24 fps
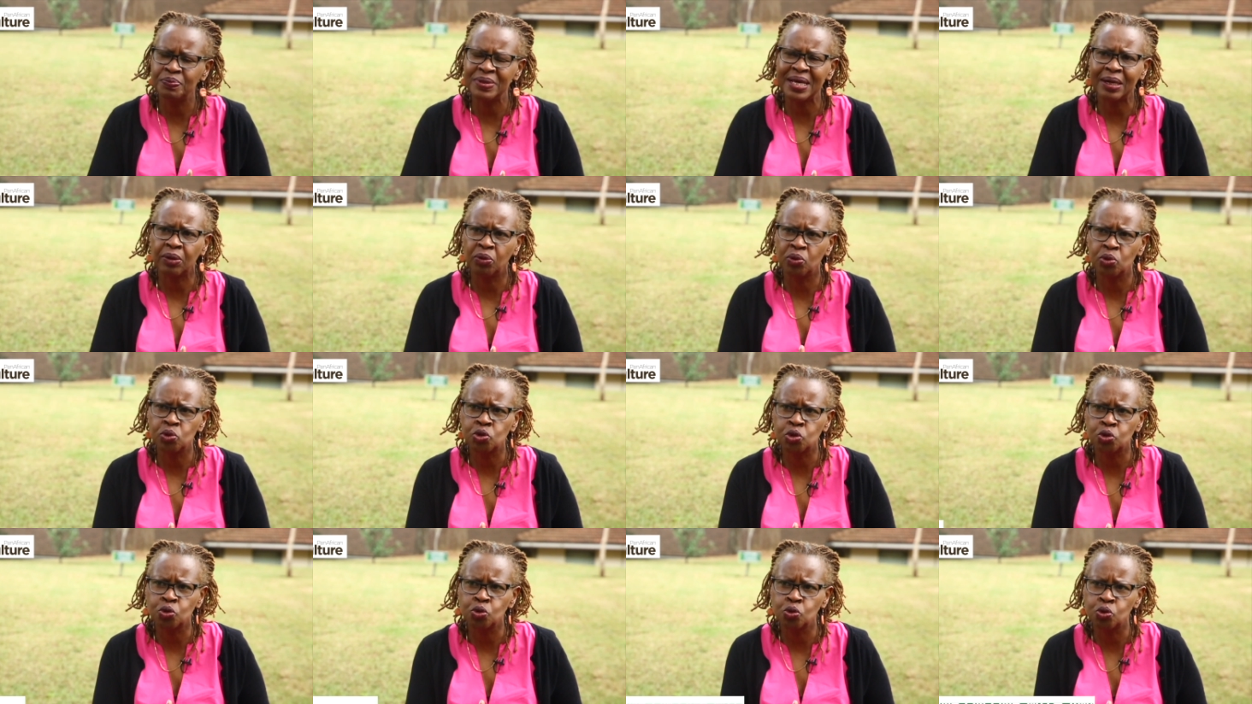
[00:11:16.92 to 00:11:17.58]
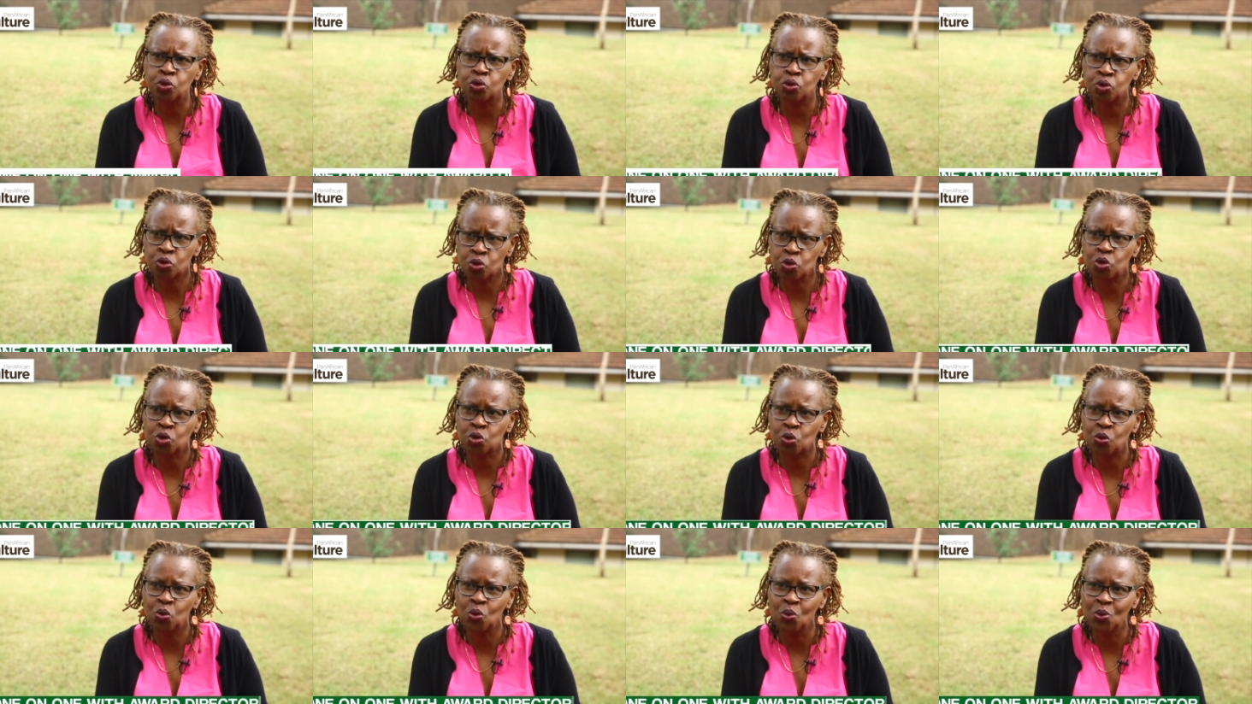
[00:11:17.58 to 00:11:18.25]
goes to
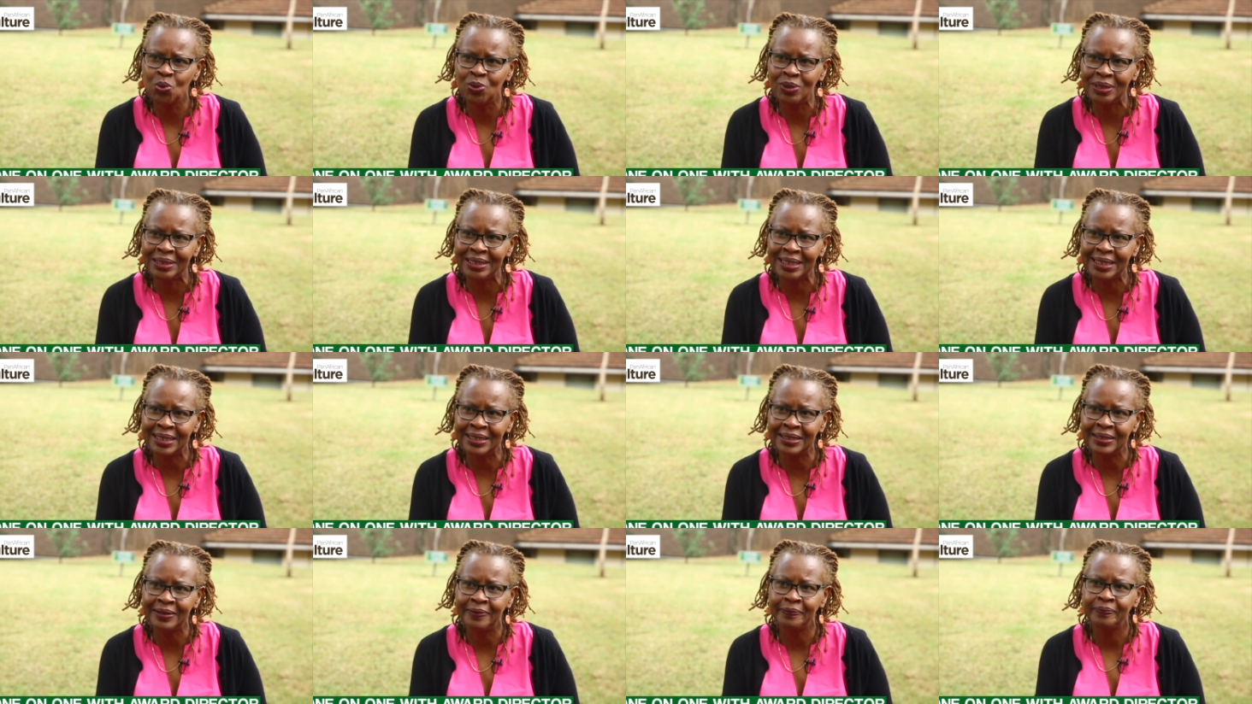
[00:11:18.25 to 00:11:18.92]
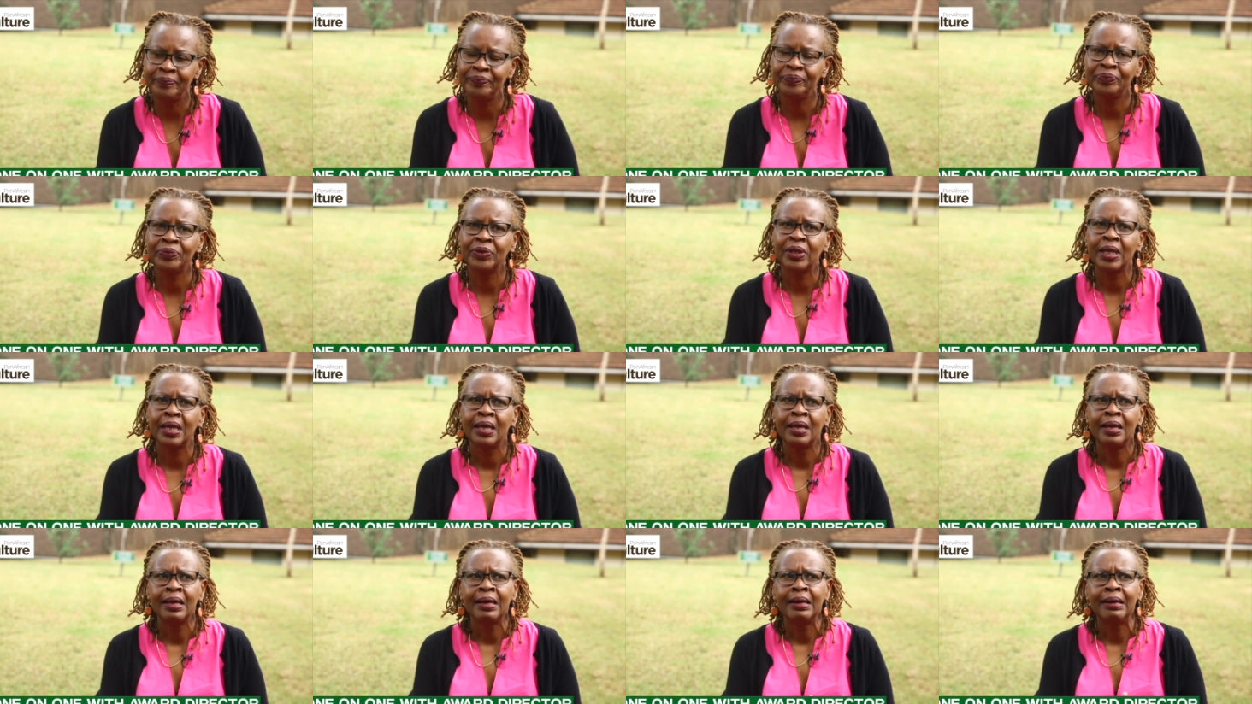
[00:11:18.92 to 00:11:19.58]
school, yeah?
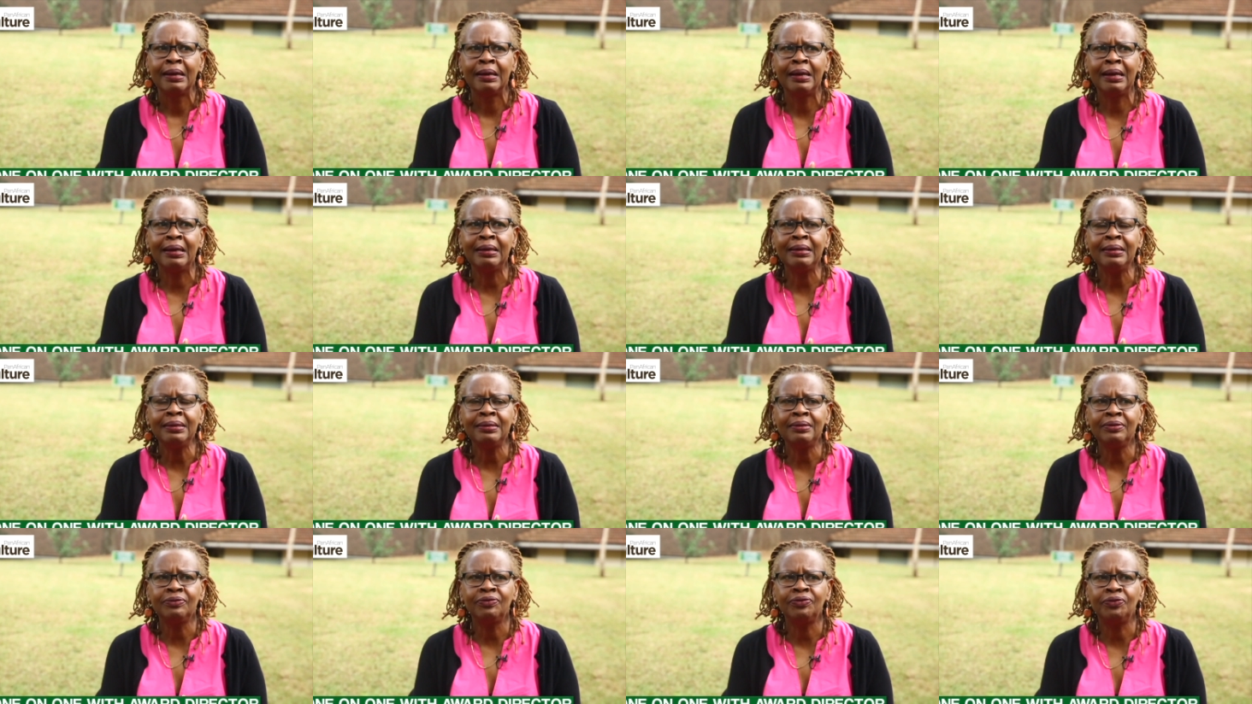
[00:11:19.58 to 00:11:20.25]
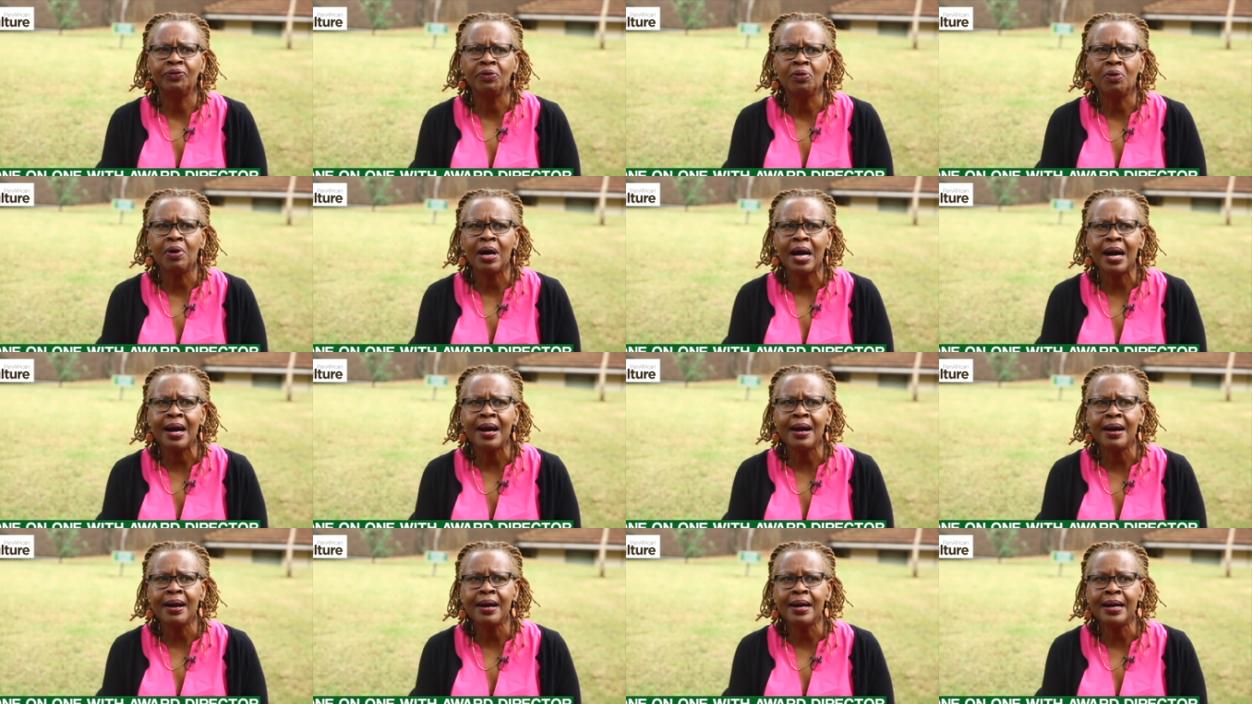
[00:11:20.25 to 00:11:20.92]
And for
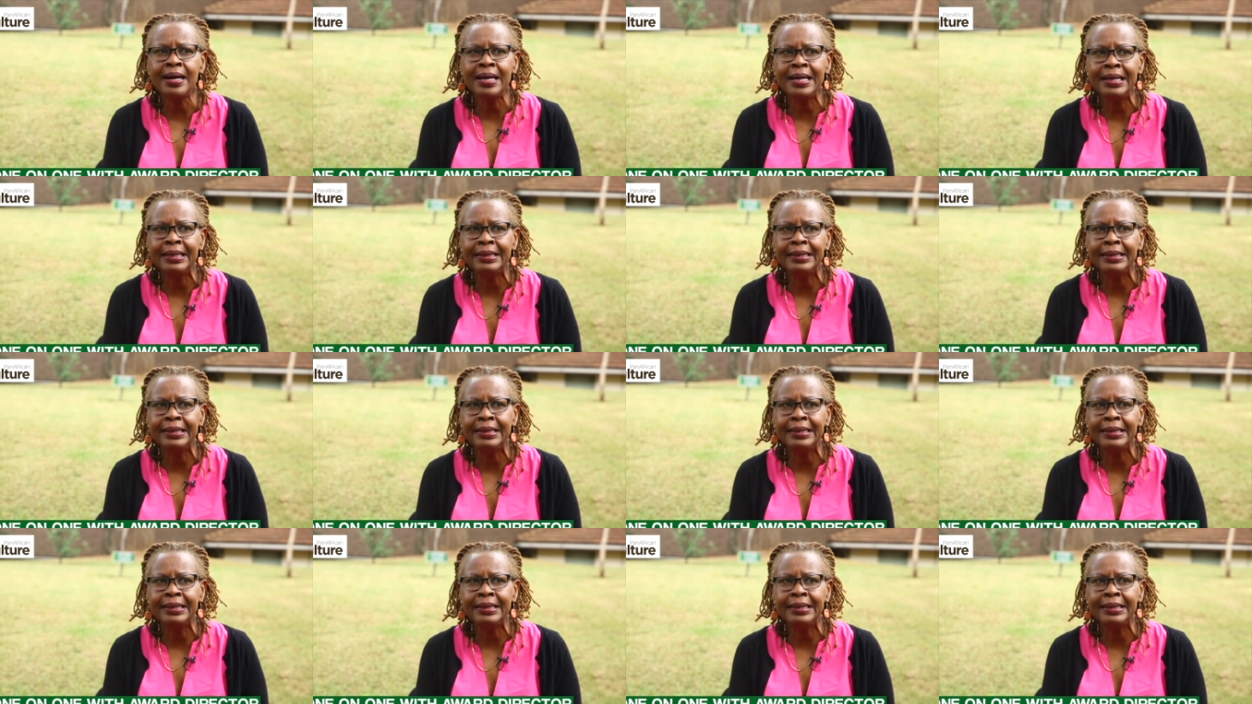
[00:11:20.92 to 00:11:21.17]
her,